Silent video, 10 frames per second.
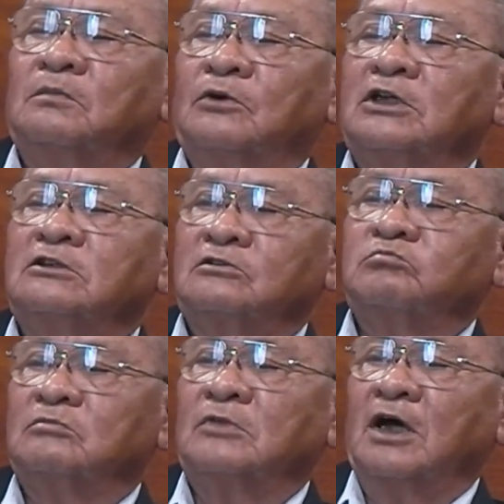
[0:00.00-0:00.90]
press
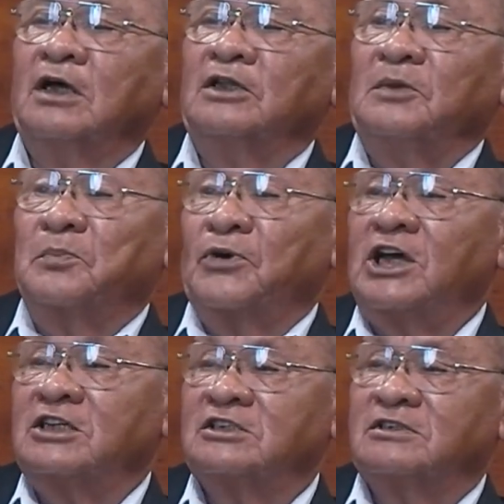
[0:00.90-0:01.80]
the
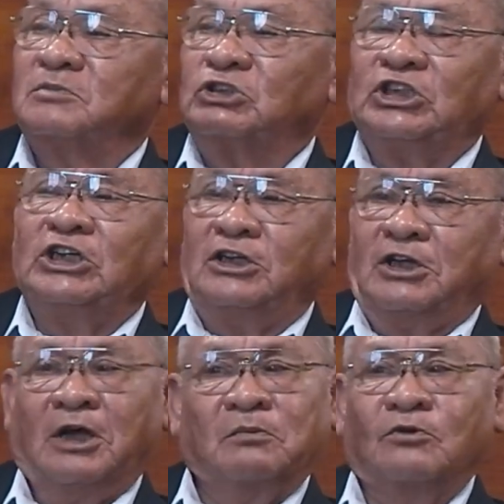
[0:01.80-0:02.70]
press
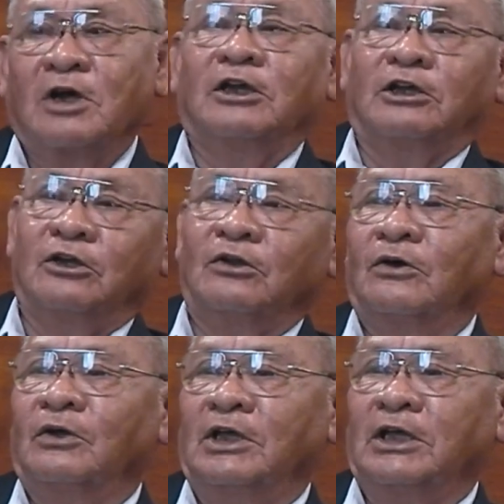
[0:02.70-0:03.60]
machine kept running. You
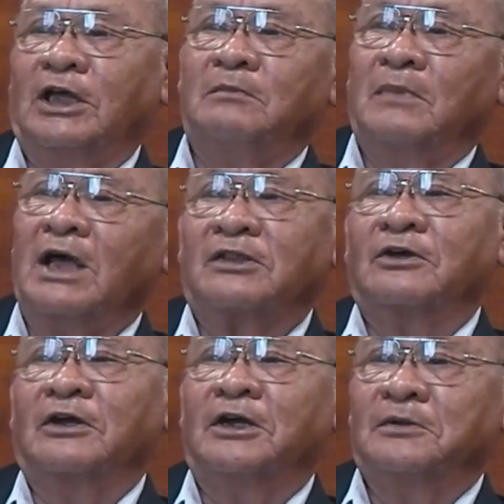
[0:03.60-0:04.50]
know, he came back
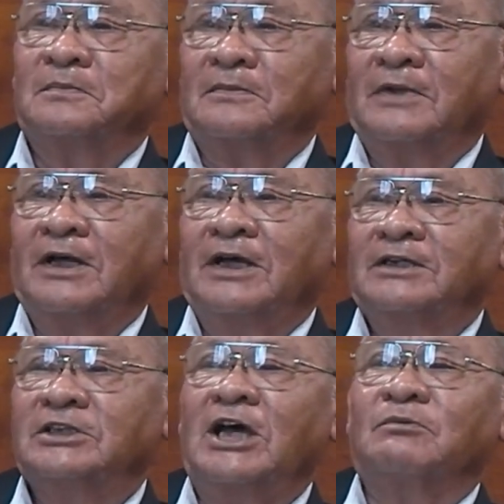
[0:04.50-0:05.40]
there and
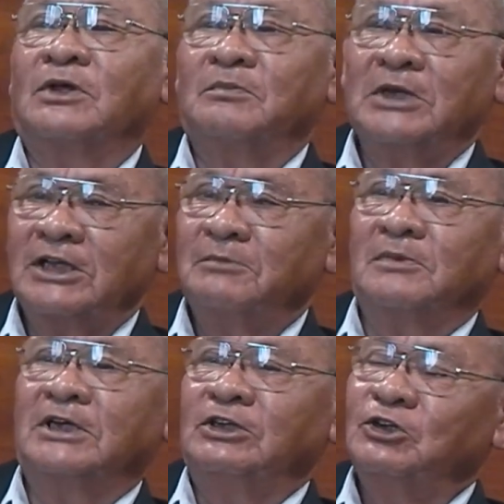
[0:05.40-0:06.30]
chatted with me a little
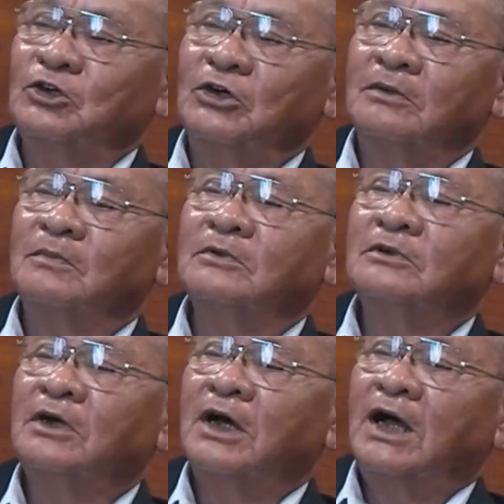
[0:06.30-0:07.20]
bit. You know,
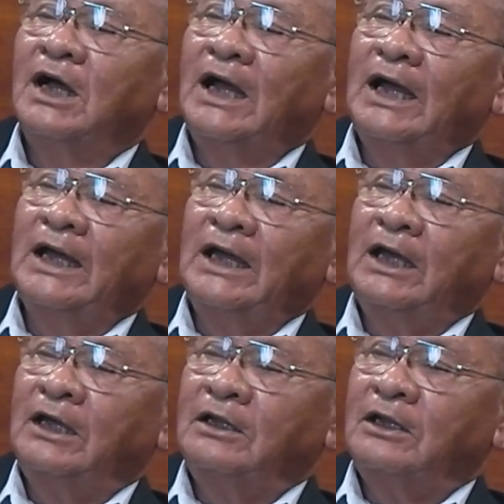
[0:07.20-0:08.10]

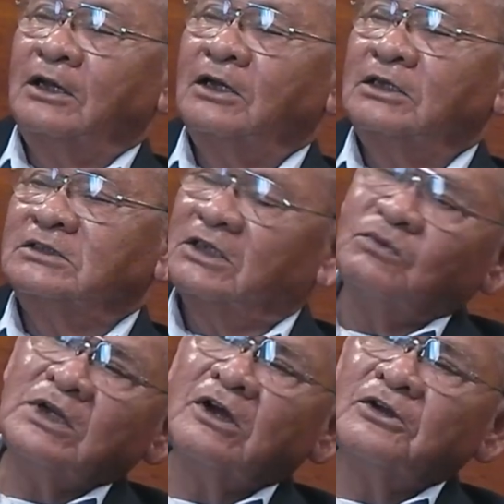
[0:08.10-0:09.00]
and uh, he said,
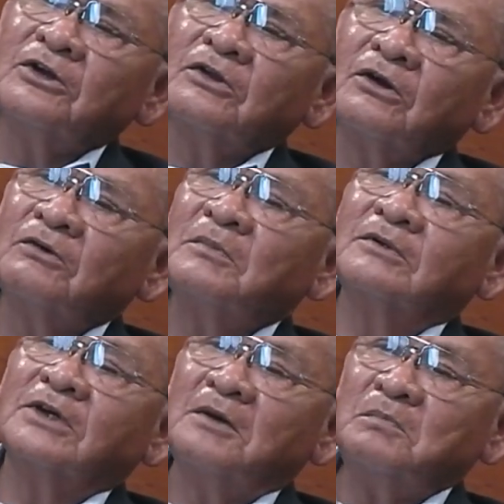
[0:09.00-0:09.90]
"When are you going to go
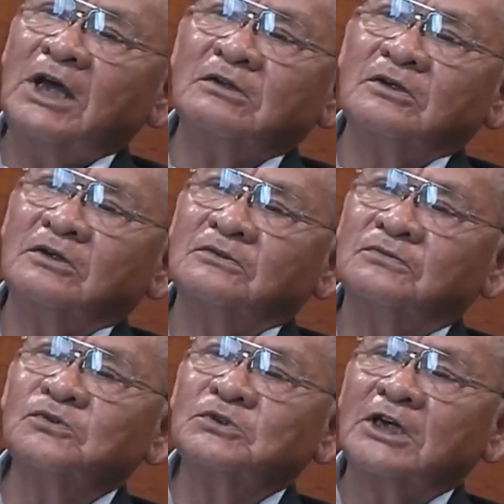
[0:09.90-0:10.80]
come back to
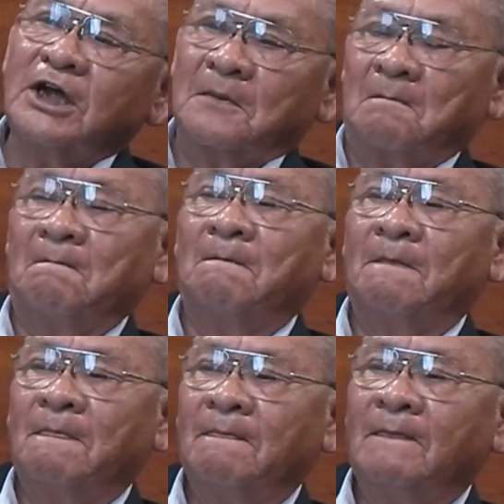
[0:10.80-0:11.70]
full time?
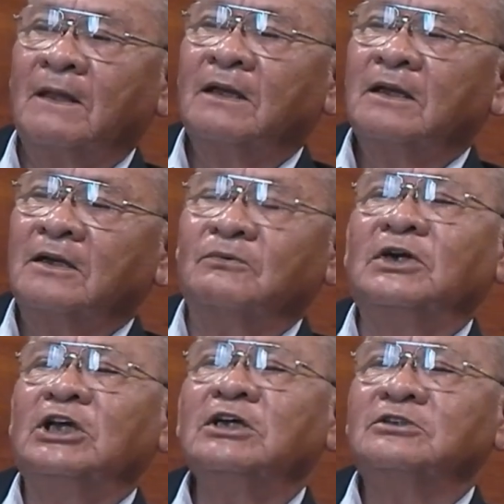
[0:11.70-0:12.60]

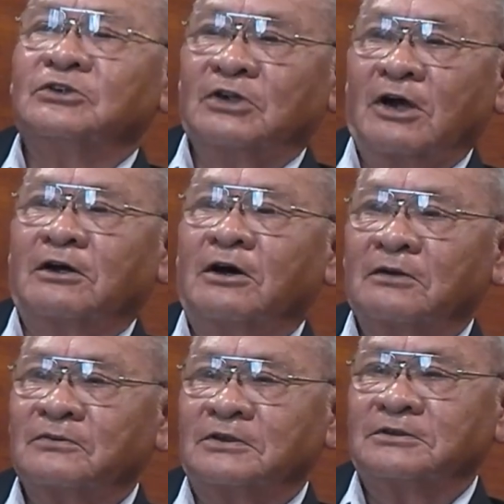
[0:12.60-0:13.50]
We need you in our
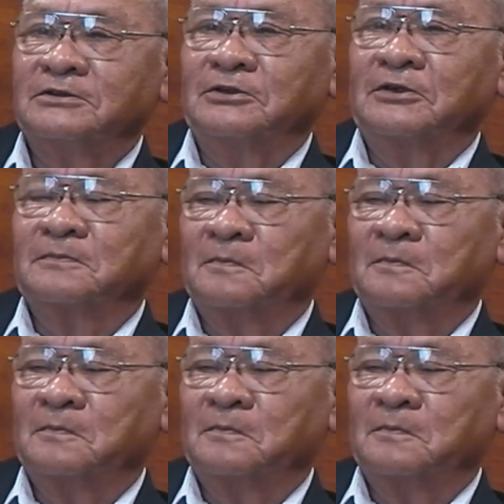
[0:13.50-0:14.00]
conference." You know?